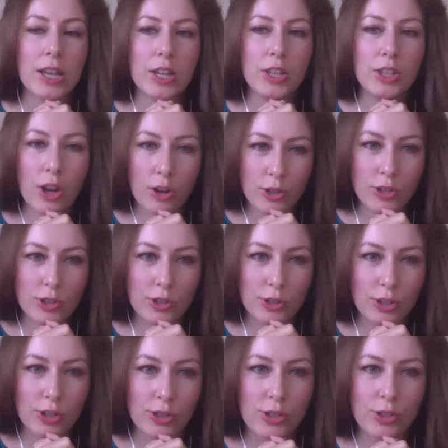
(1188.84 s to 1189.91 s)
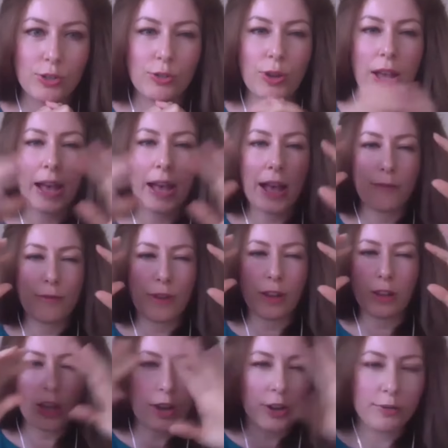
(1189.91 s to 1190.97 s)
youngsters who have a
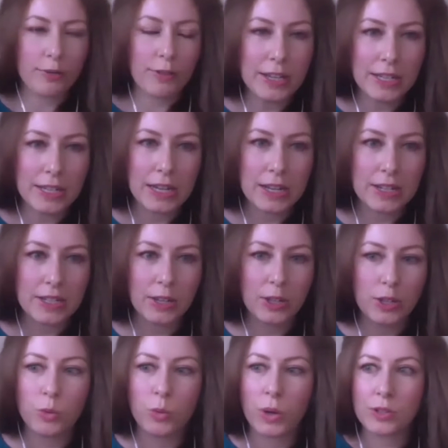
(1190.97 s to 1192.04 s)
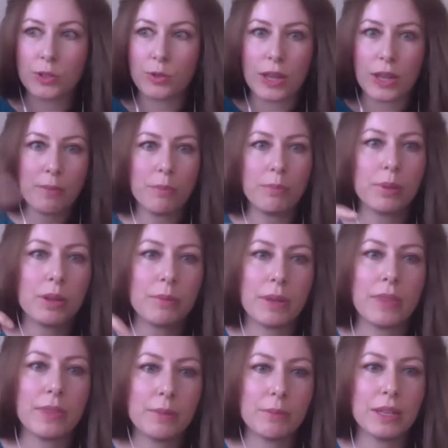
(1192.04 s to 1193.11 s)
lot of ideas and you want to
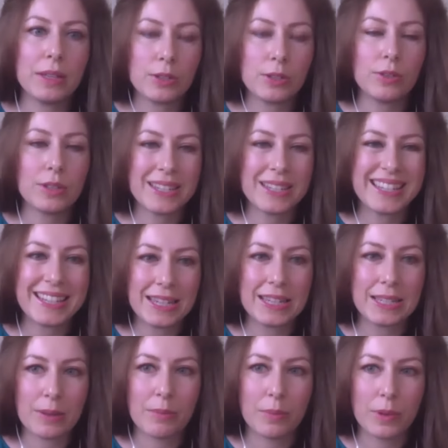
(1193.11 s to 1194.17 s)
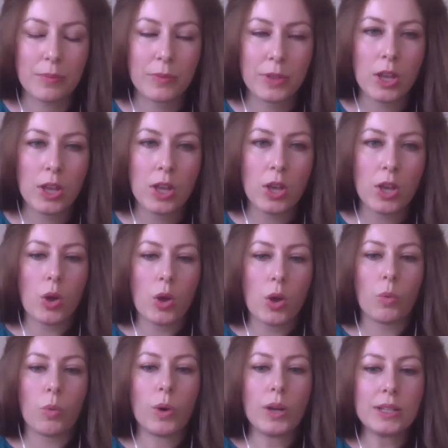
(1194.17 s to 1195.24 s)
implement them into the system,
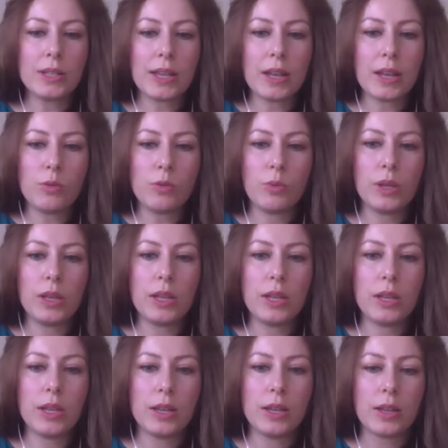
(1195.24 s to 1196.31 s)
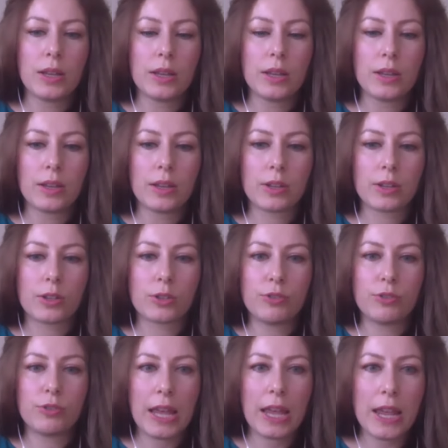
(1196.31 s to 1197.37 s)
what can we
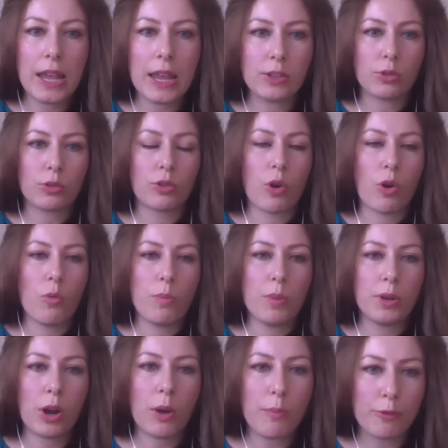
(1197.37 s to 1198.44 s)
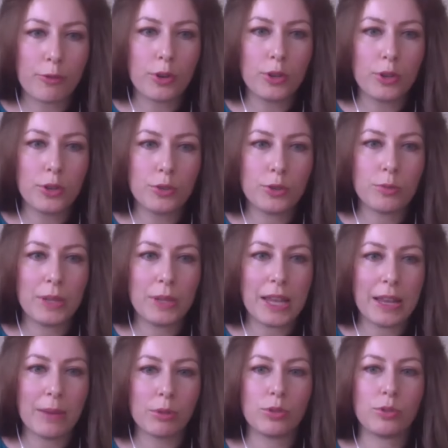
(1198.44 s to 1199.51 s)
create or open up for you to be
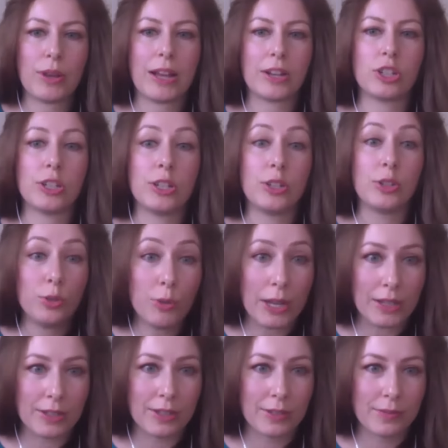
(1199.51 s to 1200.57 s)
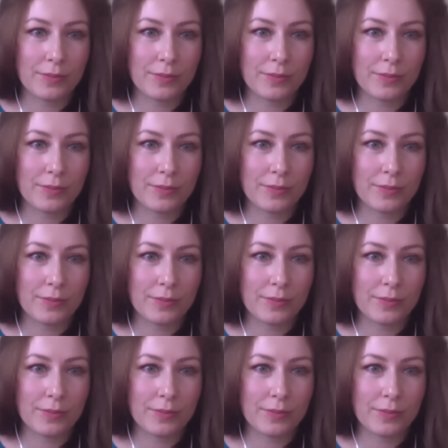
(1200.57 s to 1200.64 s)
able to actually do it?